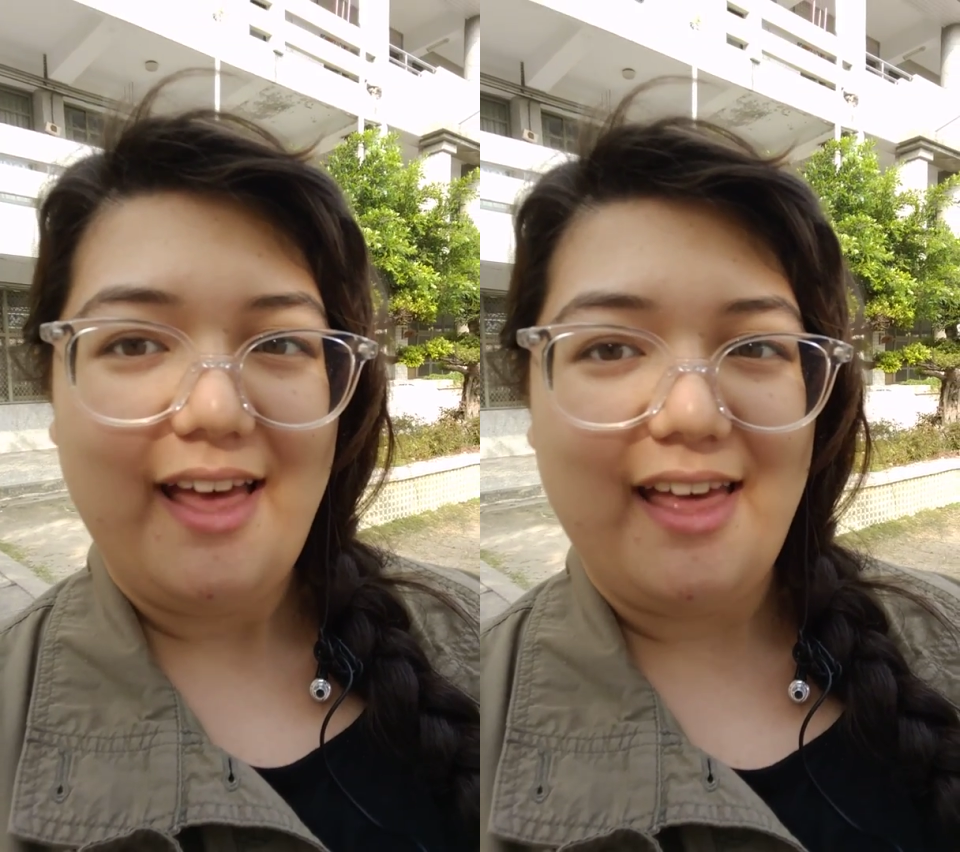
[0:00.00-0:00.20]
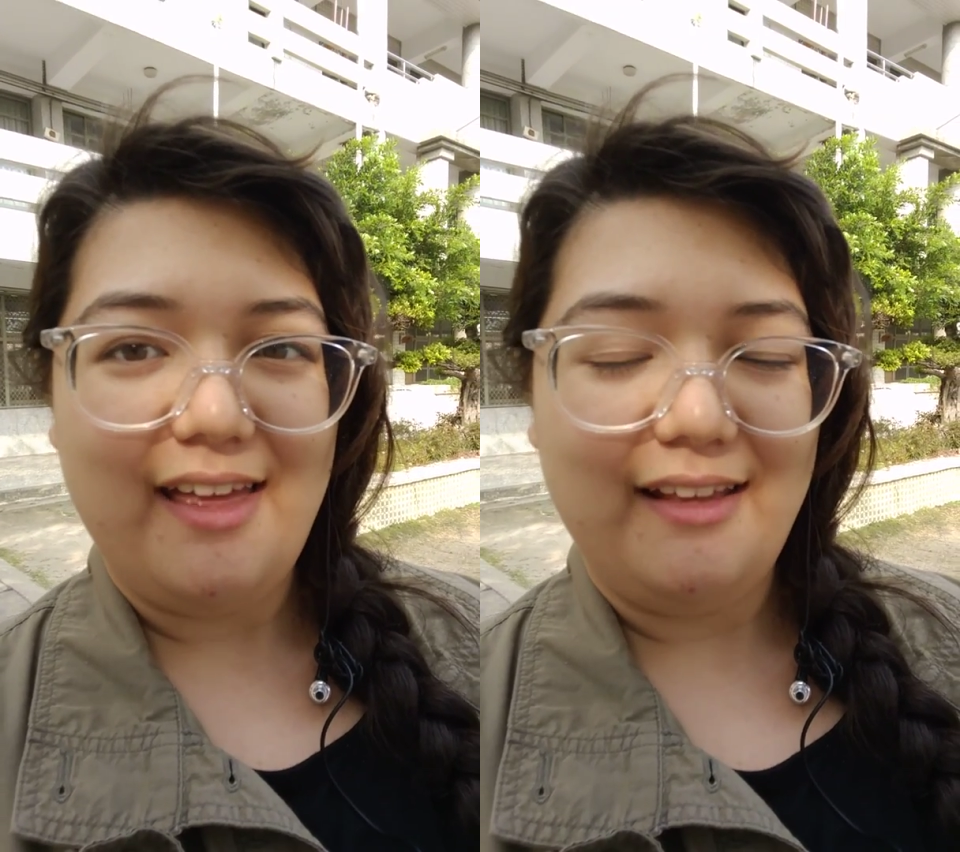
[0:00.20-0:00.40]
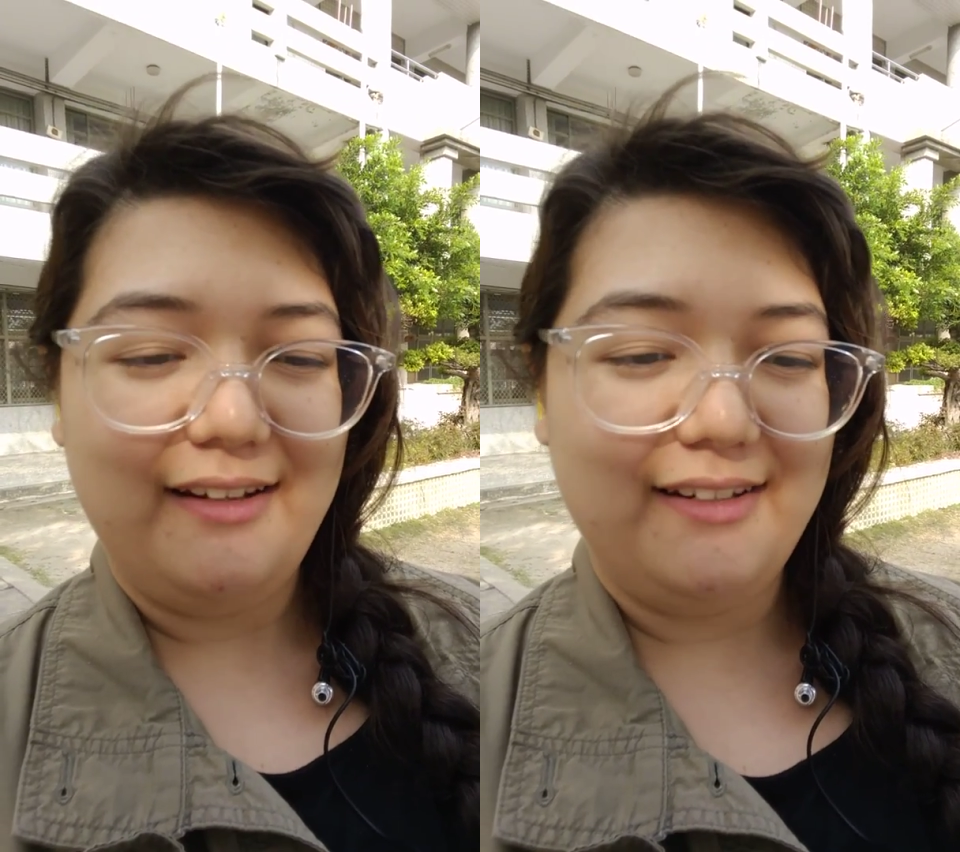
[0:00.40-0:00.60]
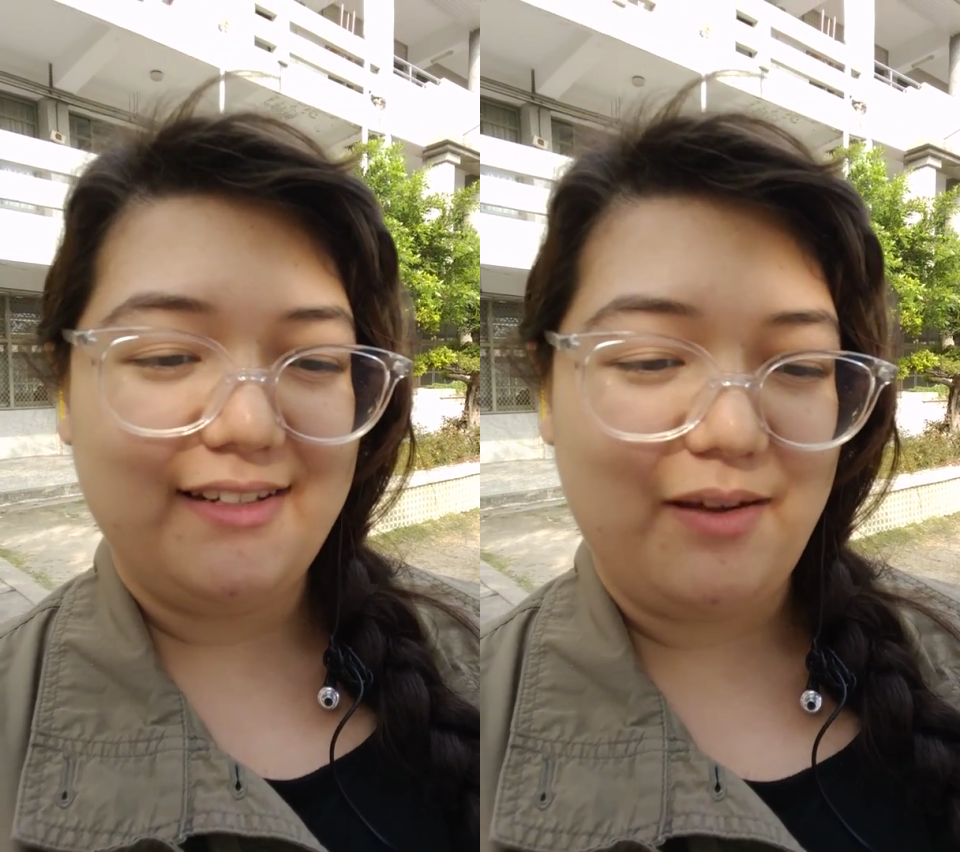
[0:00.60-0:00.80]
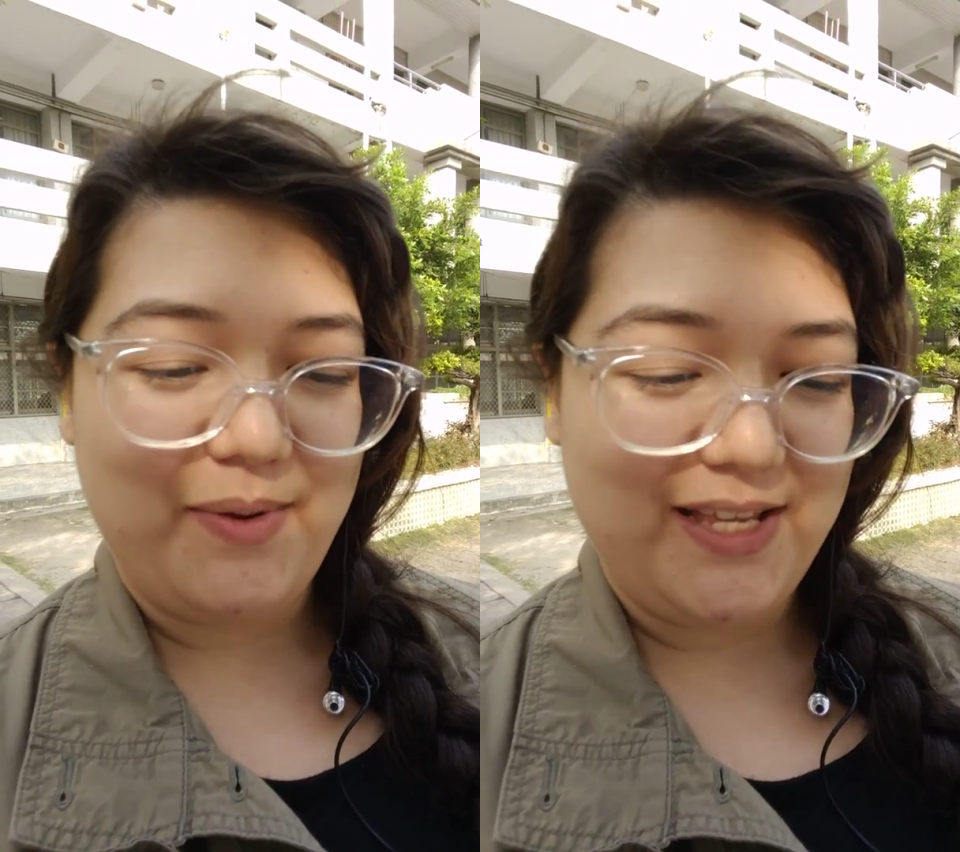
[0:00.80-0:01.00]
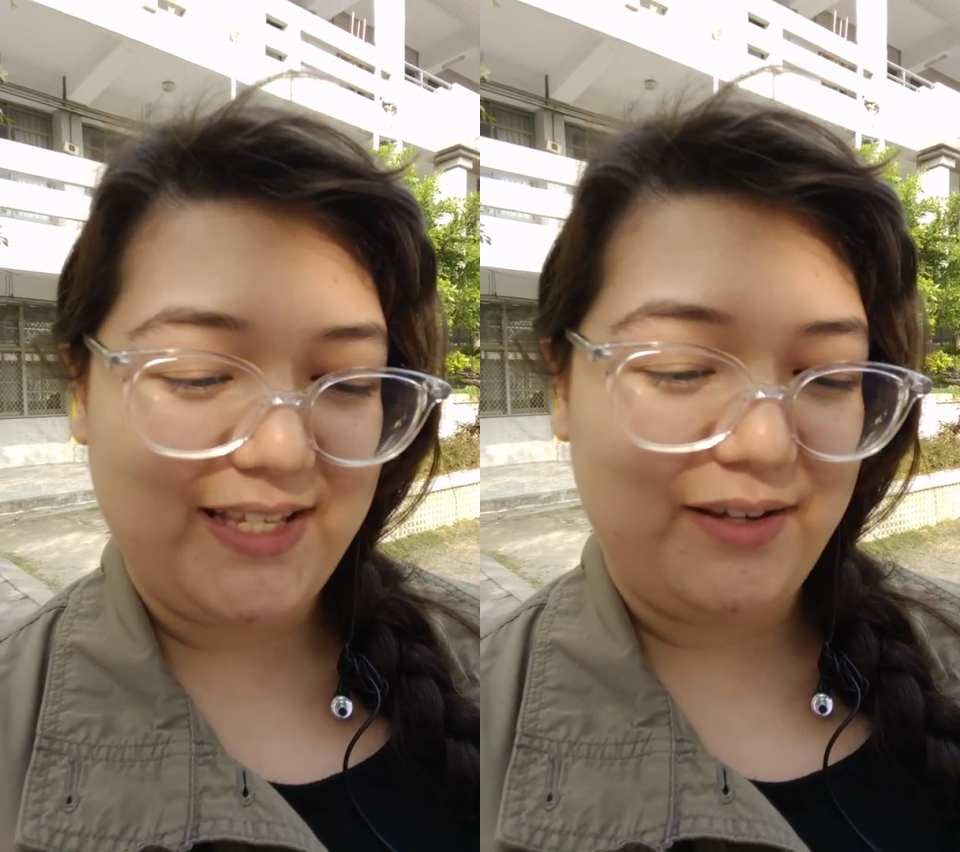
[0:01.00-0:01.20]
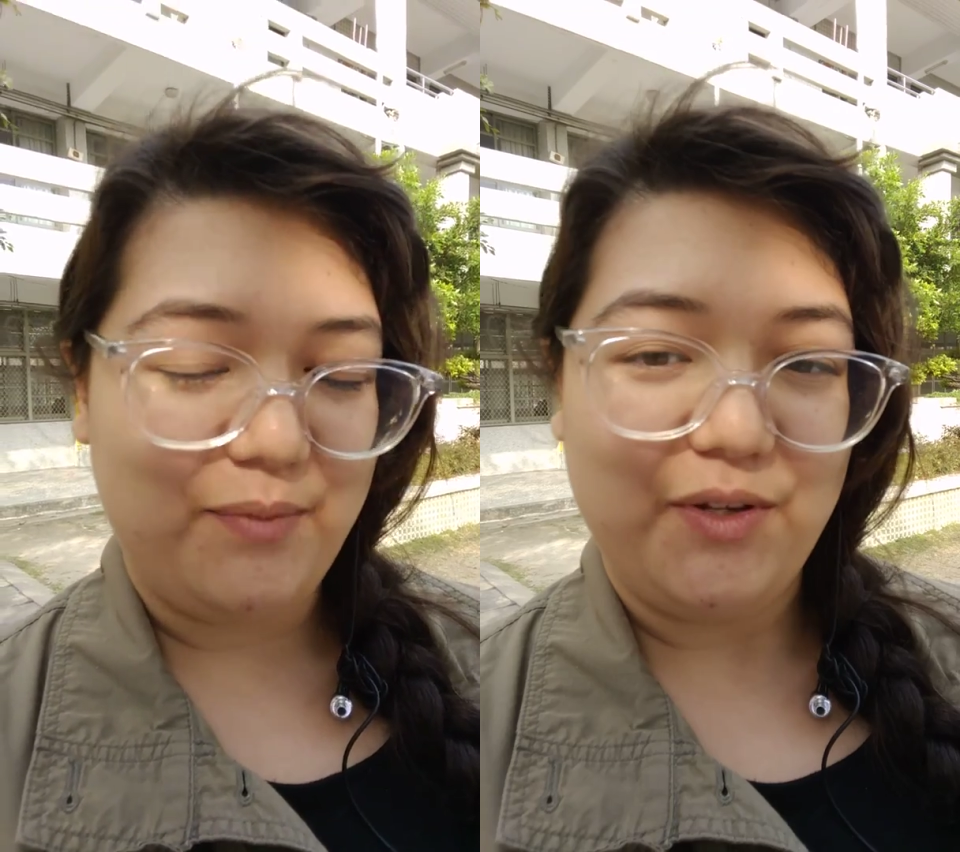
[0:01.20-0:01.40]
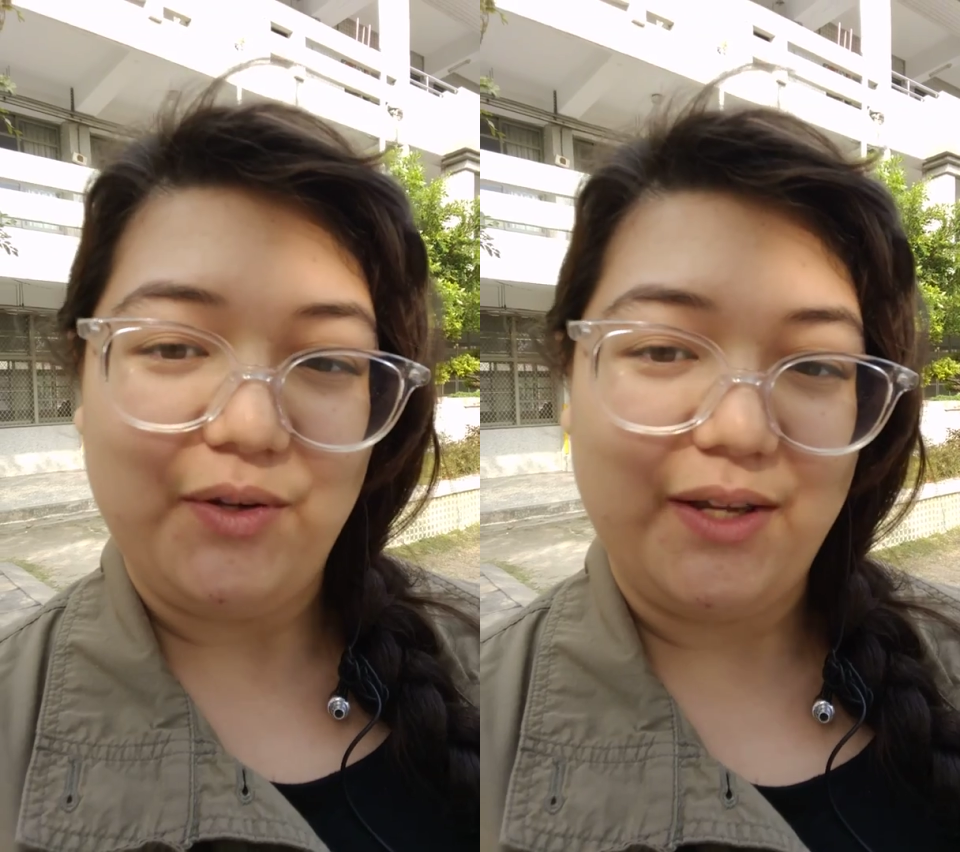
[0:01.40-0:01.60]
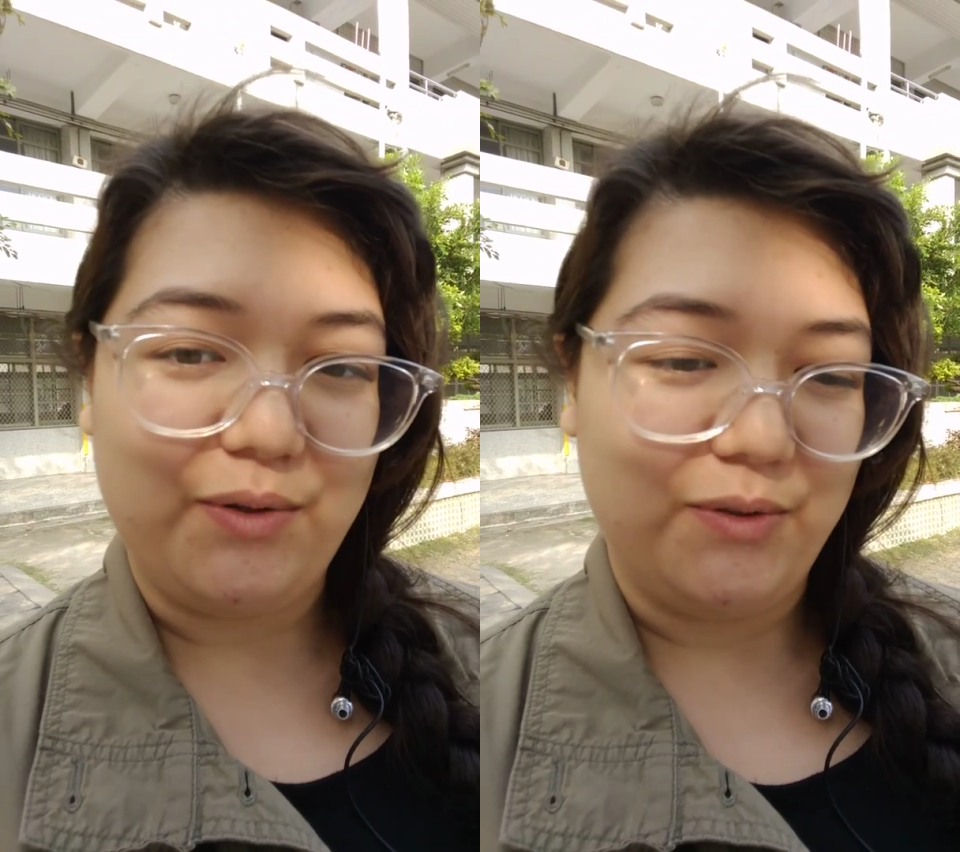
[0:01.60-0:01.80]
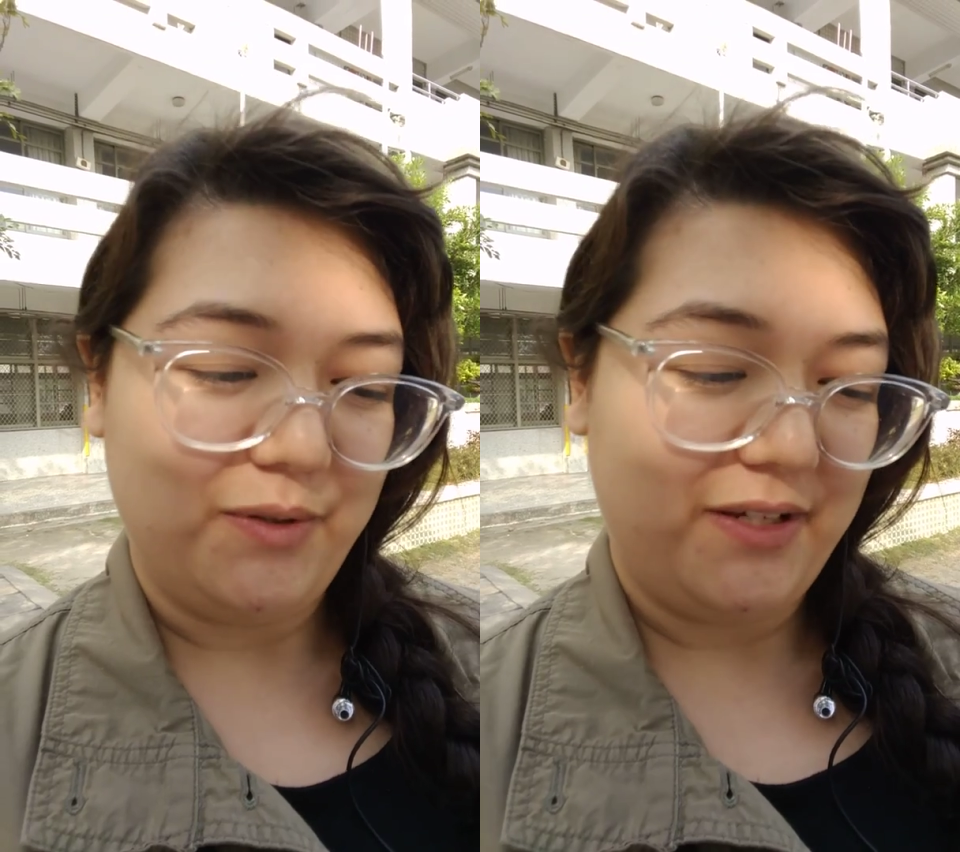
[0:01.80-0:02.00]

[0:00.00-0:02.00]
and amazing when you get older,